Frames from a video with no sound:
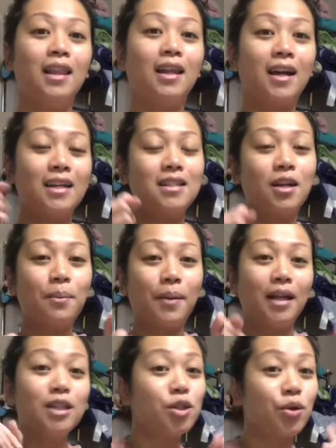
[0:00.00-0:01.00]
like I said in
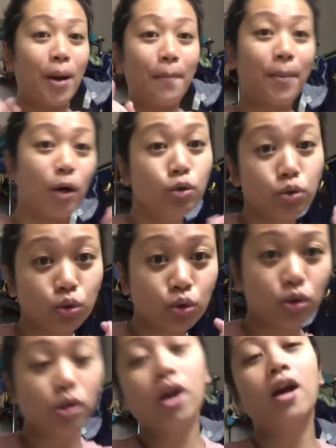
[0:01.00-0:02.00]
my Instagram post,
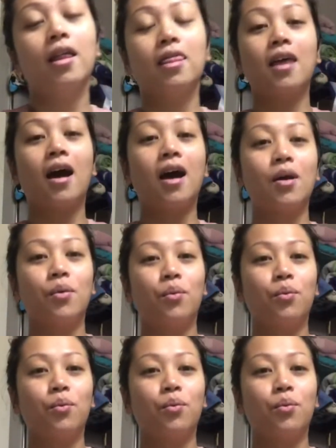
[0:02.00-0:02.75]
that